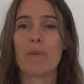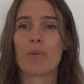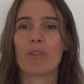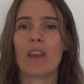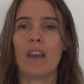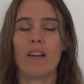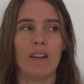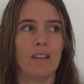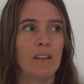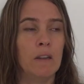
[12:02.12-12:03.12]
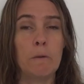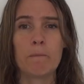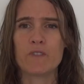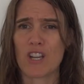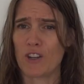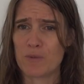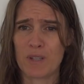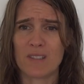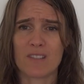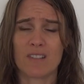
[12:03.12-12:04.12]
people there and
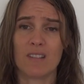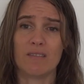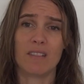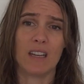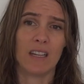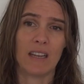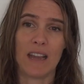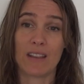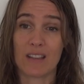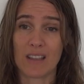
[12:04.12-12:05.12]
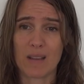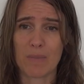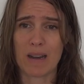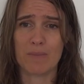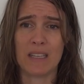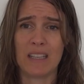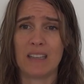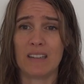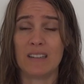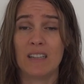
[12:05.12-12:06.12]
judgments and how they think about
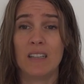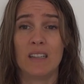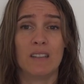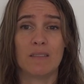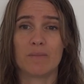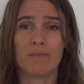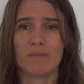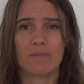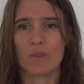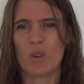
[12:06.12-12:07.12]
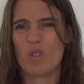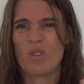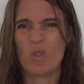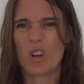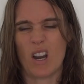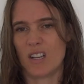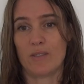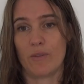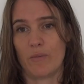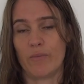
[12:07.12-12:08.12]
me and all
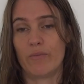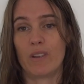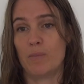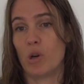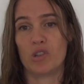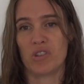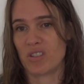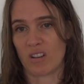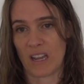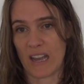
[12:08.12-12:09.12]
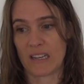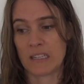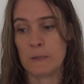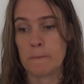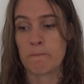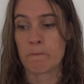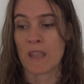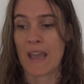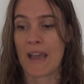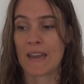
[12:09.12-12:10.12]
kinds of emotions that I had.
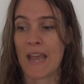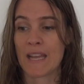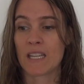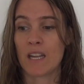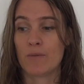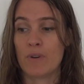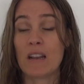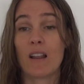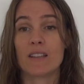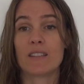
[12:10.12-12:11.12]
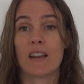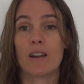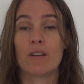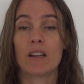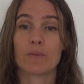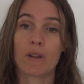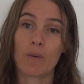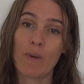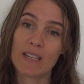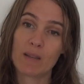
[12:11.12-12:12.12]
And as I realized that, I realized when
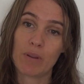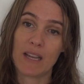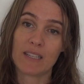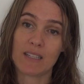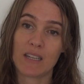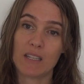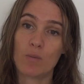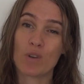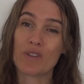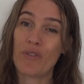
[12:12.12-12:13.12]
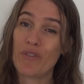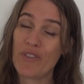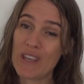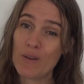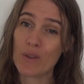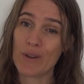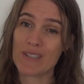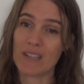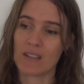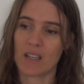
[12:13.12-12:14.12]
I went to places and I didn't want to feel
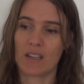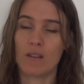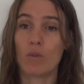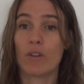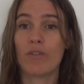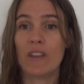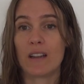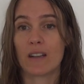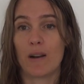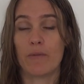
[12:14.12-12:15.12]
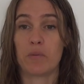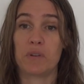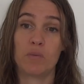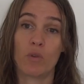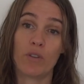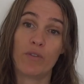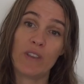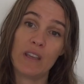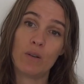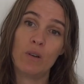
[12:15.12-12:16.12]
those things, like I didn't want to feel uncomfortable, I didn't want to
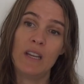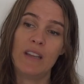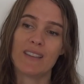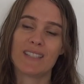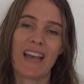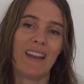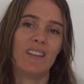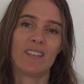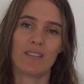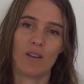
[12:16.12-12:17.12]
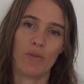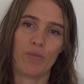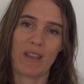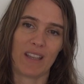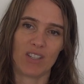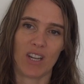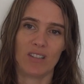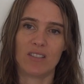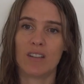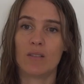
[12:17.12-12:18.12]
feel the sadness of being
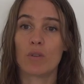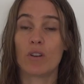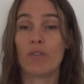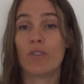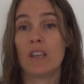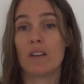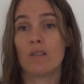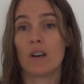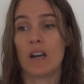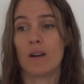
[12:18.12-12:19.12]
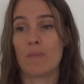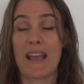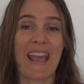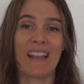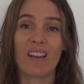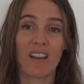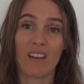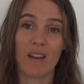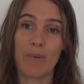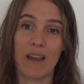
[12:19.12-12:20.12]
judged, I didn't want to feel my
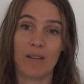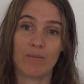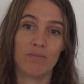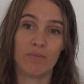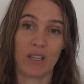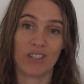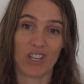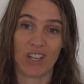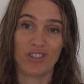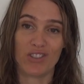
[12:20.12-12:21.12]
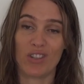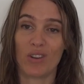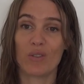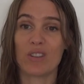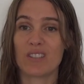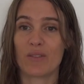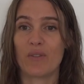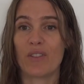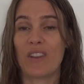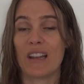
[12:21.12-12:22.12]
anger about being judged, you know, all these
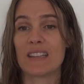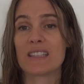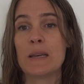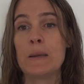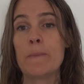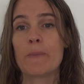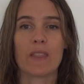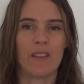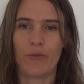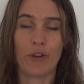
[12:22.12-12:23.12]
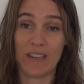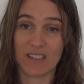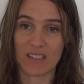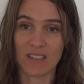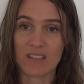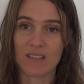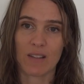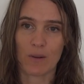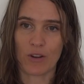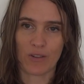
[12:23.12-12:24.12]
different feelings, for instance,
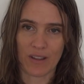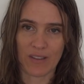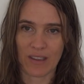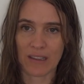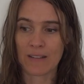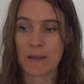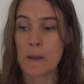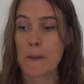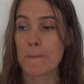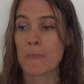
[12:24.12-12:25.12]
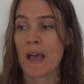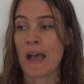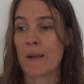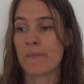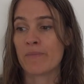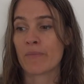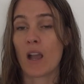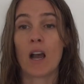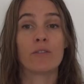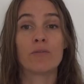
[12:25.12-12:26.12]
there were a lot of other things,
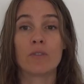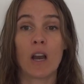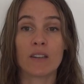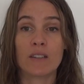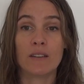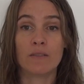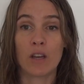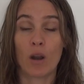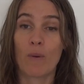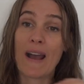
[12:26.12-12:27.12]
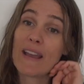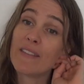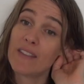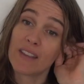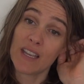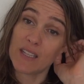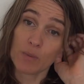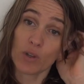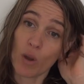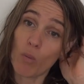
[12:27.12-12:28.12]
I'd go away and then the
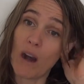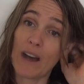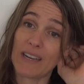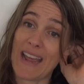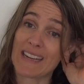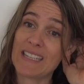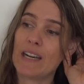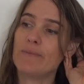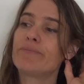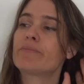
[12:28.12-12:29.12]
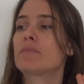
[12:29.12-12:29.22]
kids would go wild and act out.